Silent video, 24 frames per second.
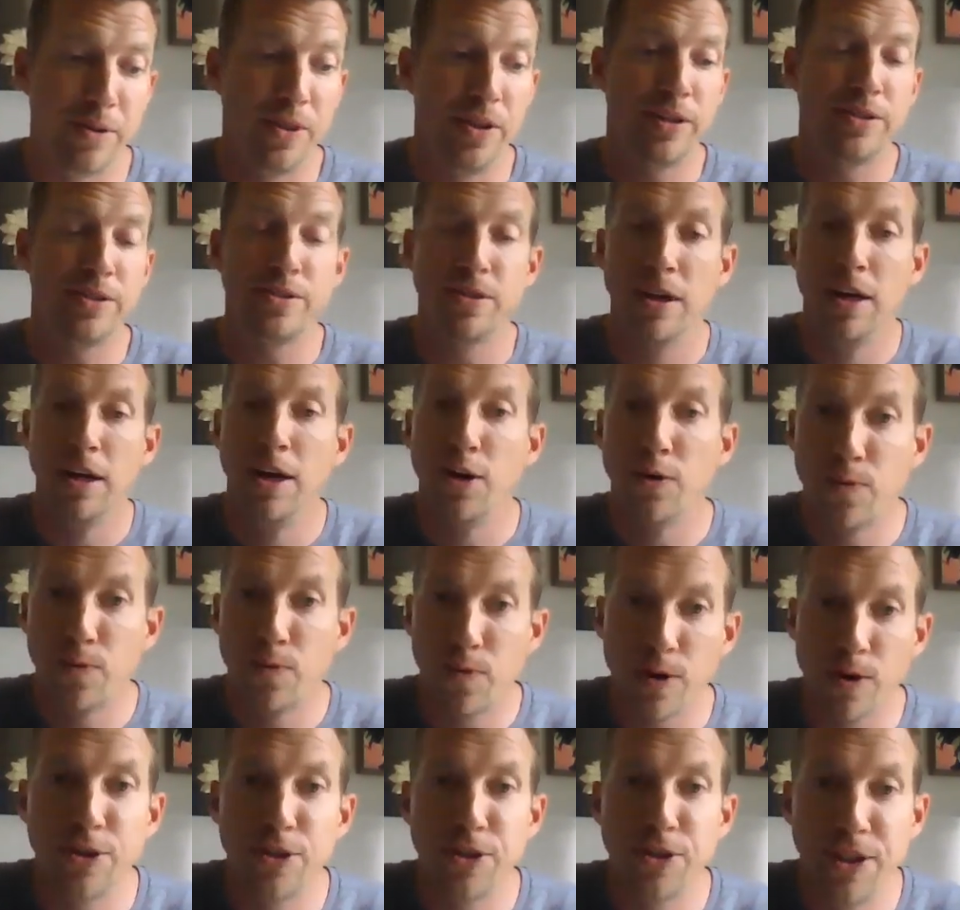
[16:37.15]
This
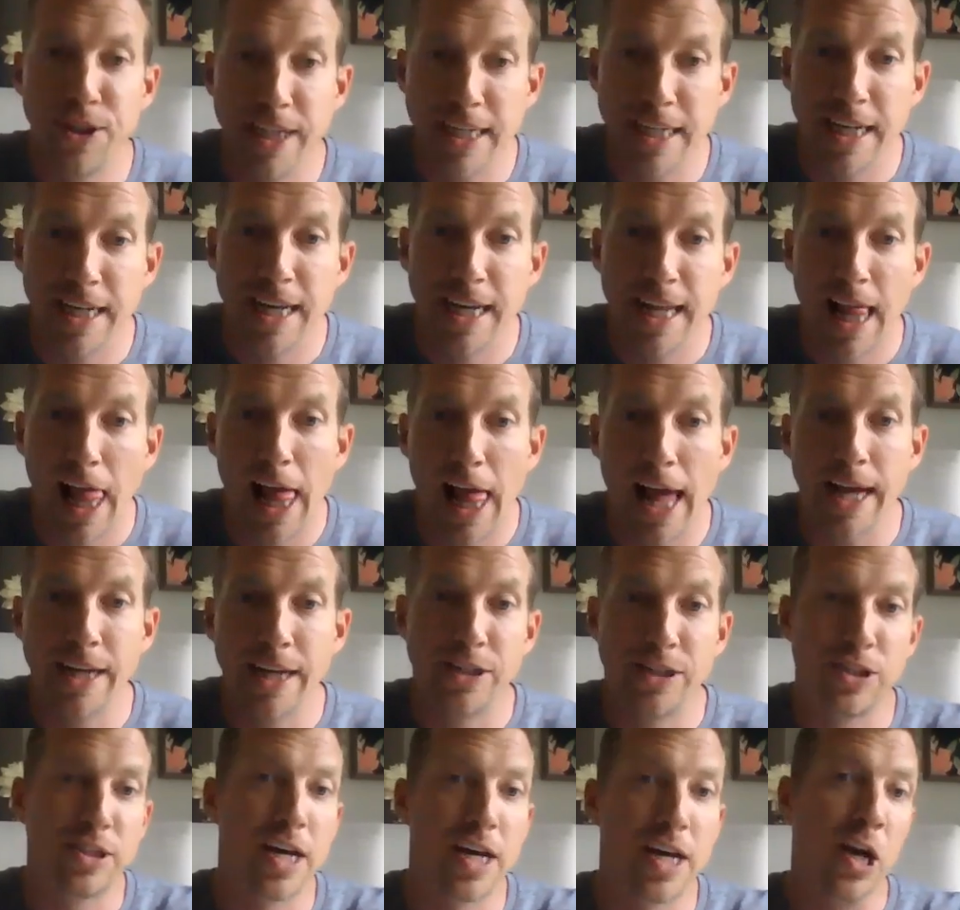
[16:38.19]
worksheet, and
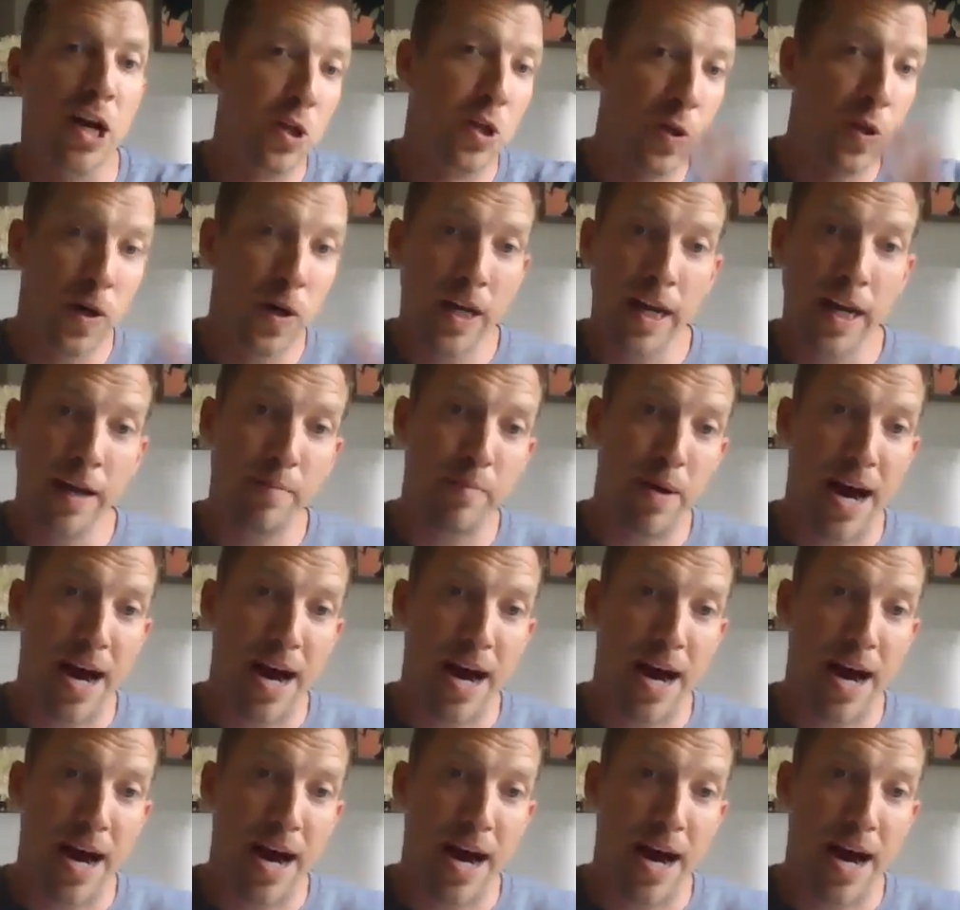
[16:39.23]
just kind of looking